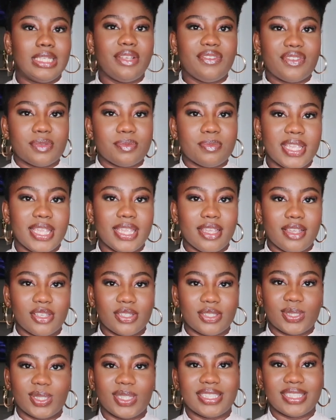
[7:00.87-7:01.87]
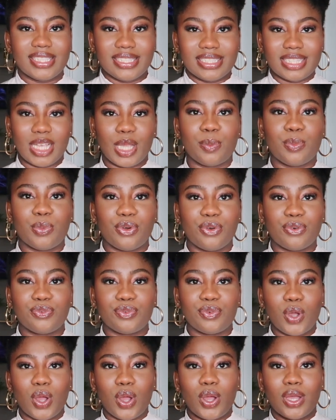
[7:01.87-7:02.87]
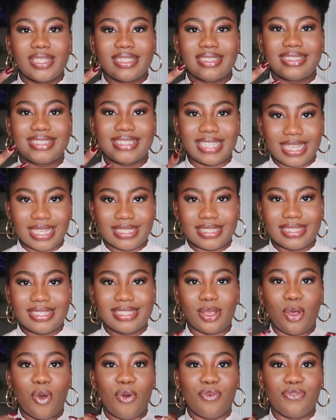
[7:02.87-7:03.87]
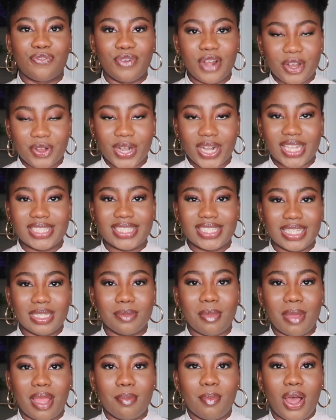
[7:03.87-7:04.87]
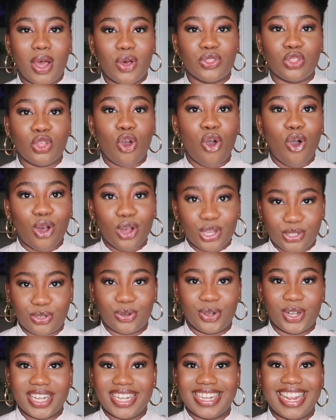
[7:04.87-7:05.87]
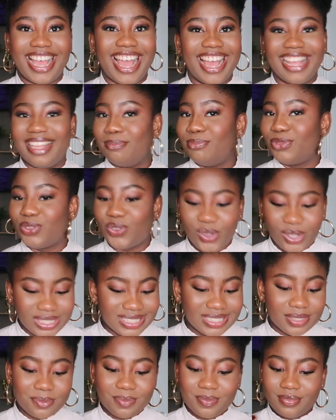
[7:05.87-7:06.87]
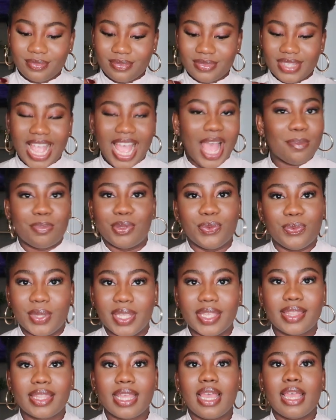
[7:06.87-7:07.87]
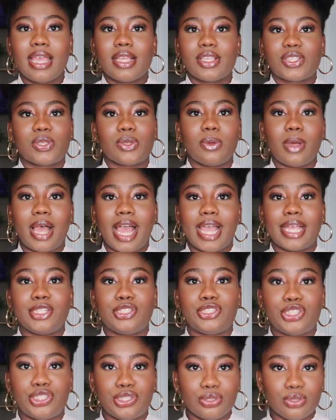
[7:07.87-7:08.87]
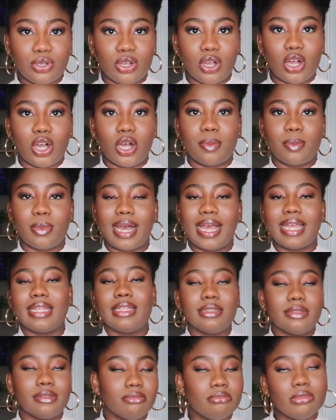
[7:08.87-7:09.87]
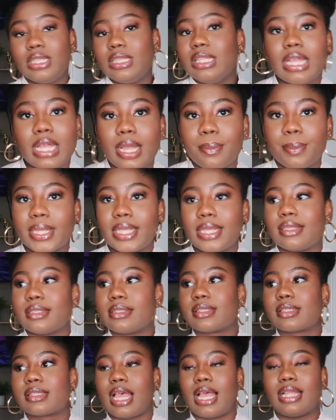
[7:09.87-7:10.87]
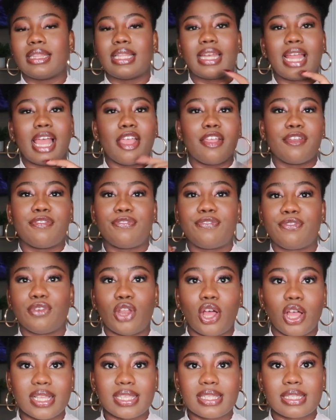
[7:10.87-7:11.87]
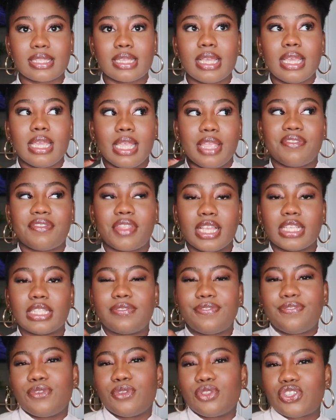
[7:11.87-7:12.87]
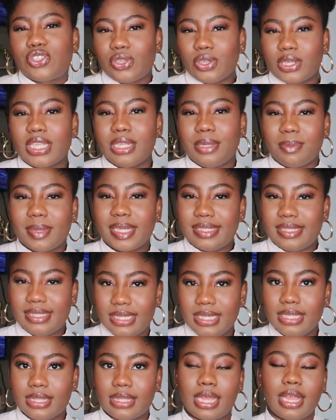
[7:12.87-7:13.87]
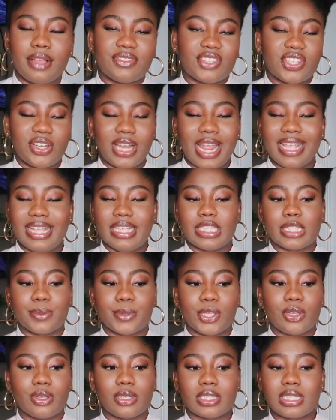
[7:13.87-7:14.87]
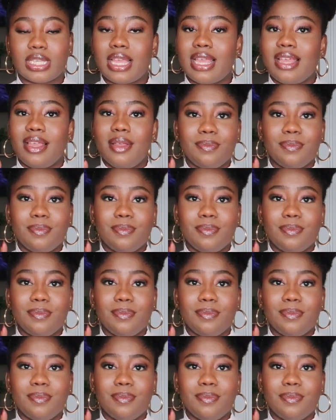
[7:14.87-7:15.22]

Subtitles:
gives me a certain type of scent or fragrance in my mouth or odor that I am not happy with. So I chew gum, I lick mint, and then I floss if there's food stuck in my teeth after I eat, because